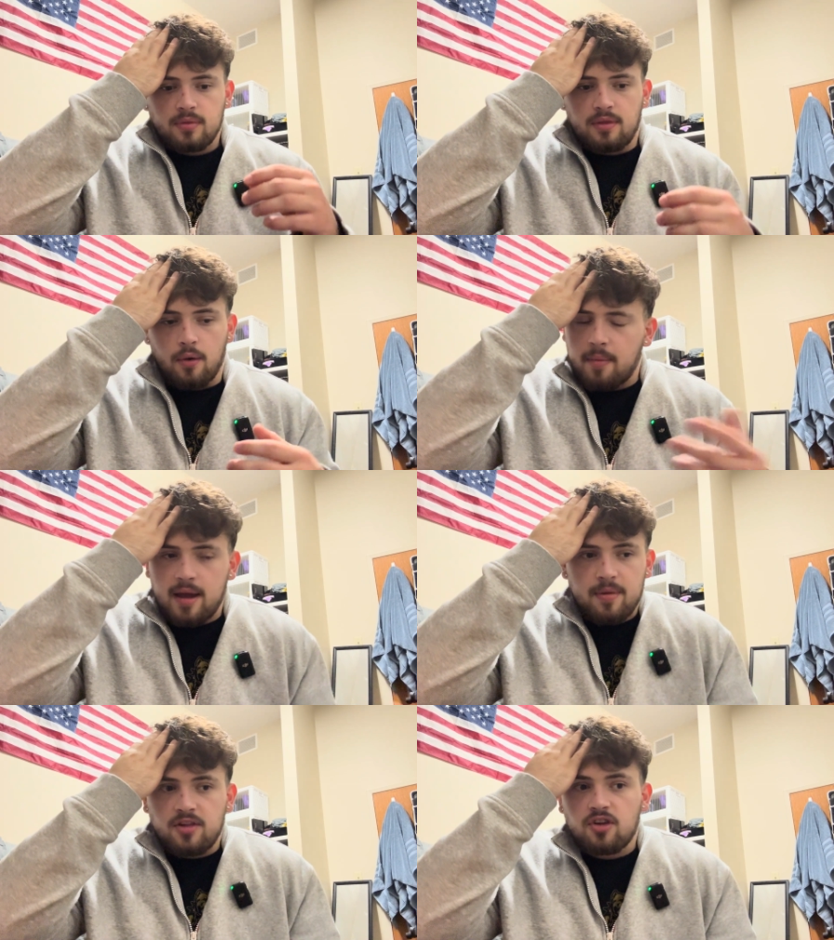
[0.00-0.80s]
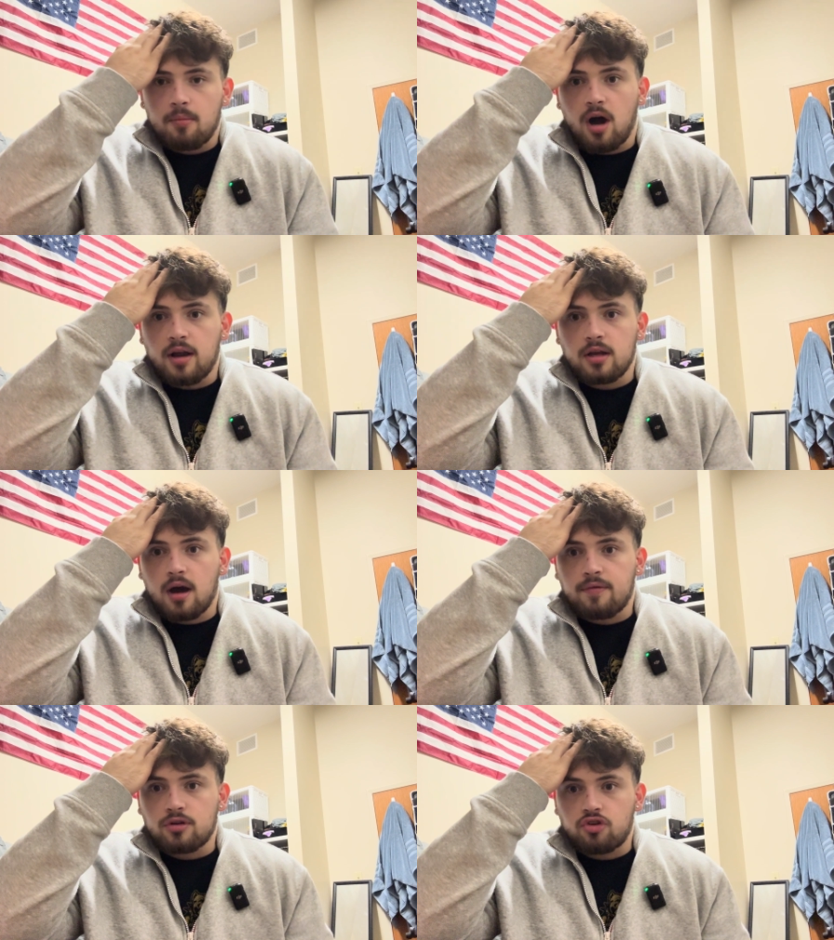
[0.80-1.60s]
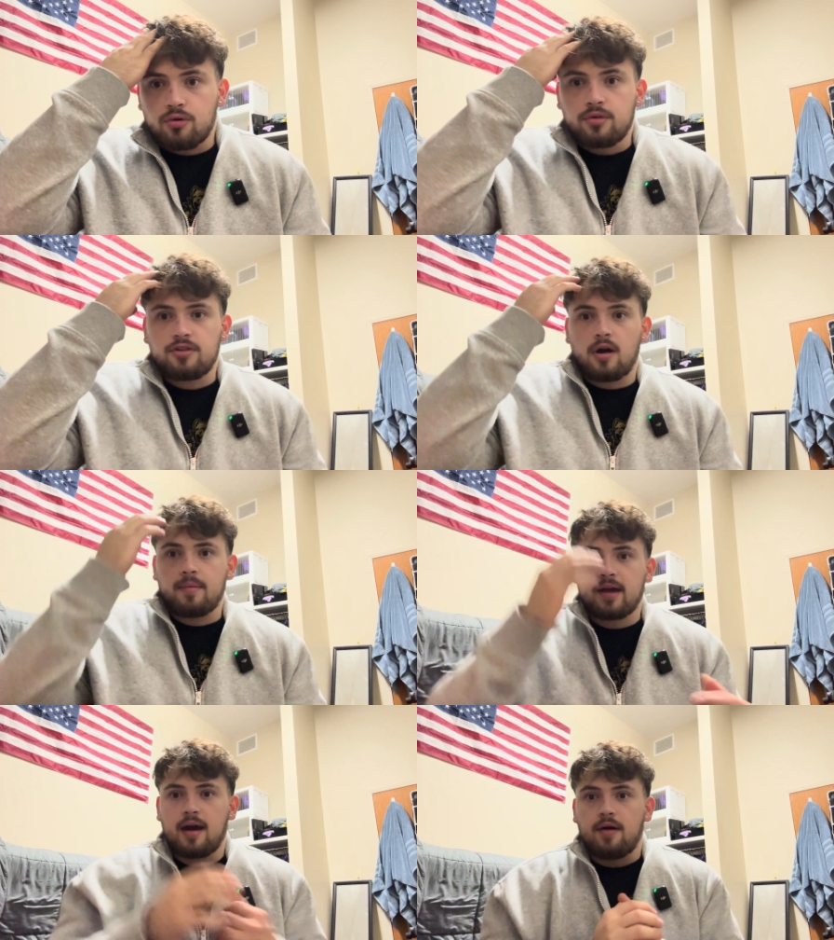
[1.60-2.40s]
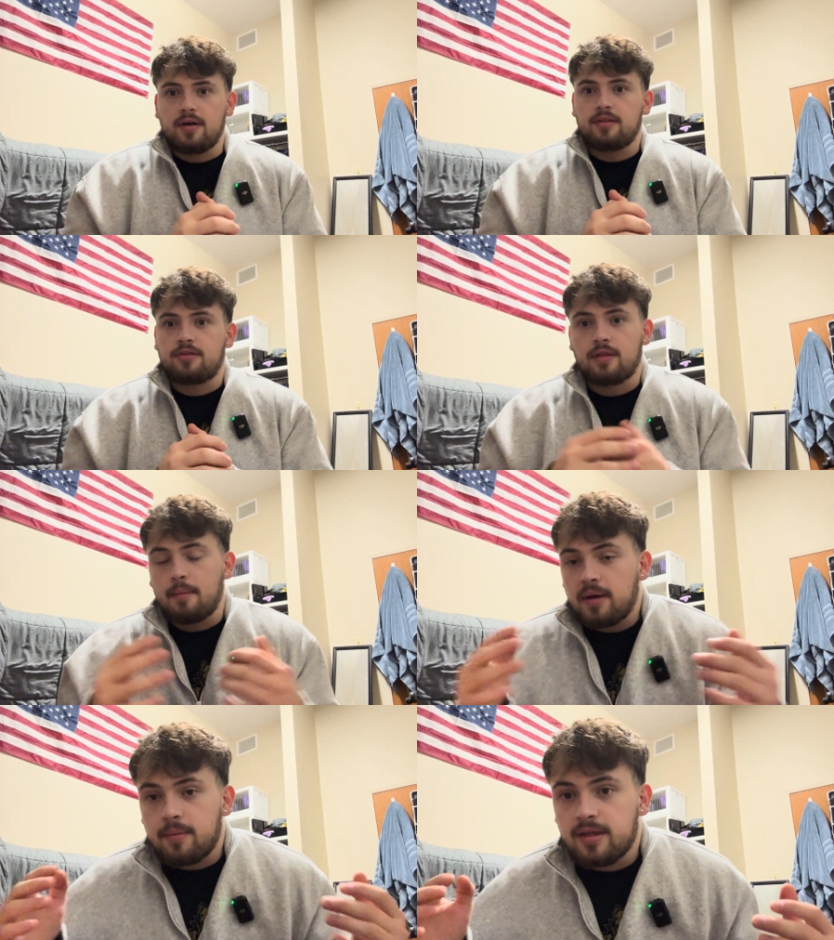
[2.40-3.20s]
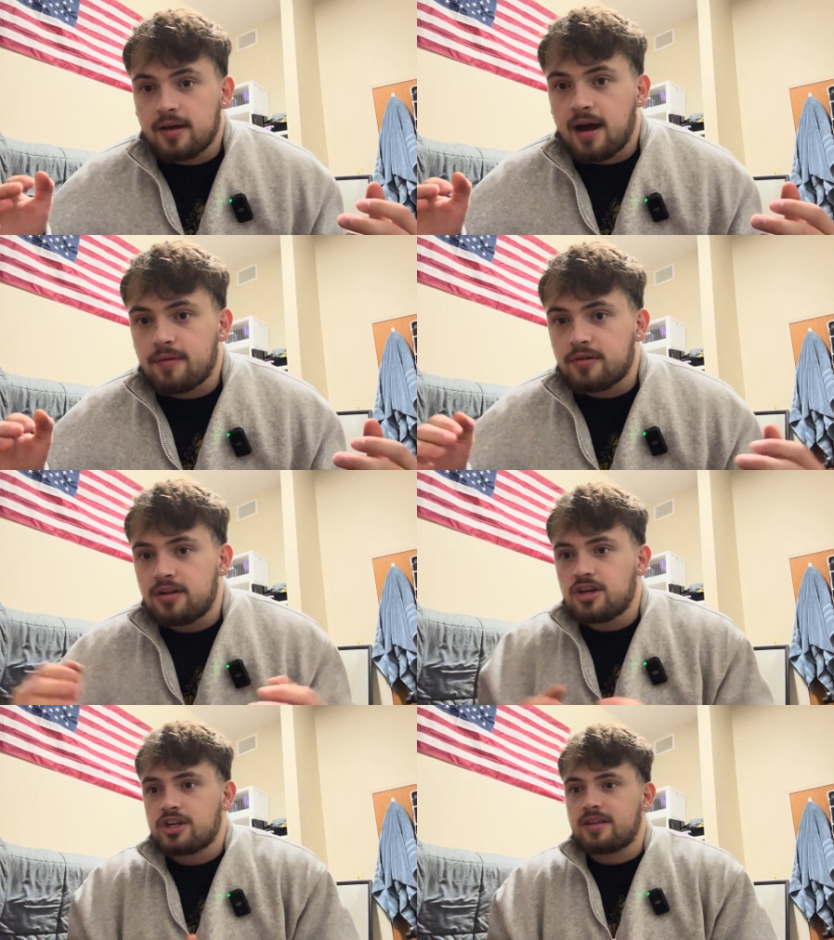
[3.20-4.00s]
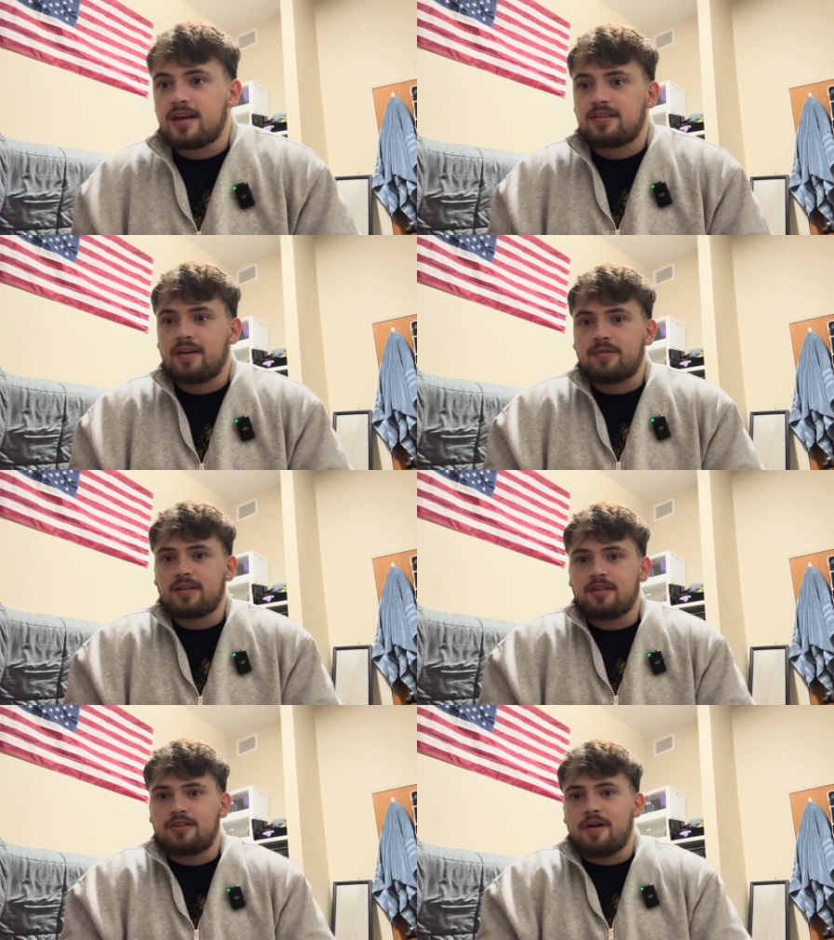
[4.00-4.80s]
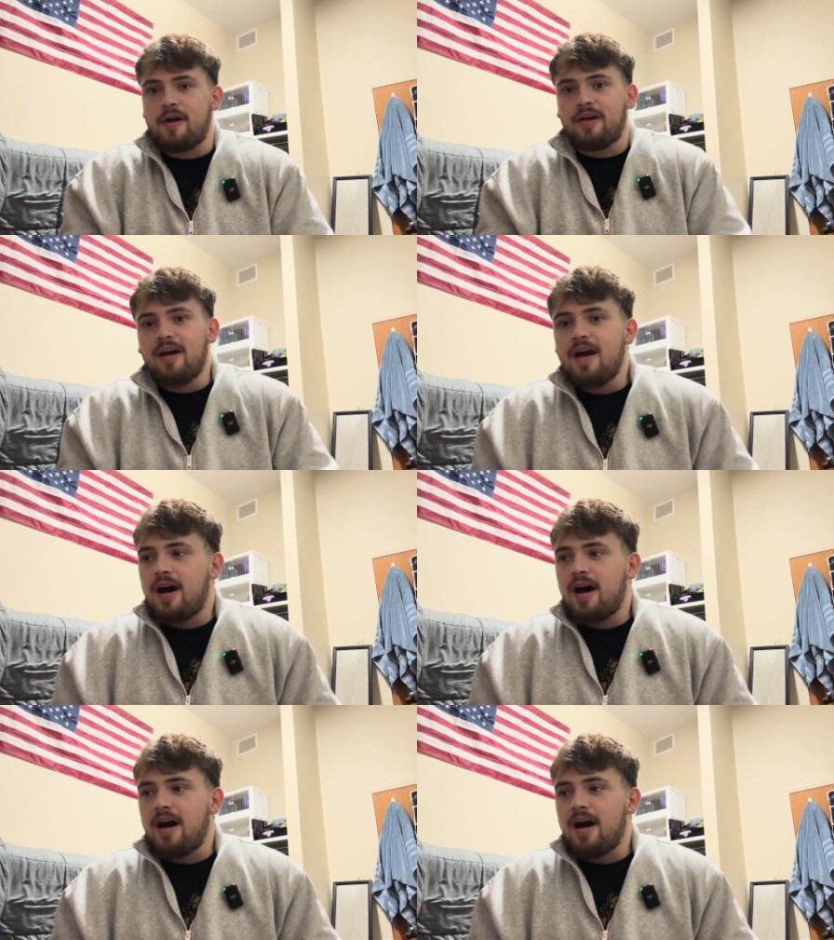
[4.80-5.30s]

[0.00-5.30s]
there may be some uncovered truths coming out, and so that may be the conversation at Thanksgiving this year.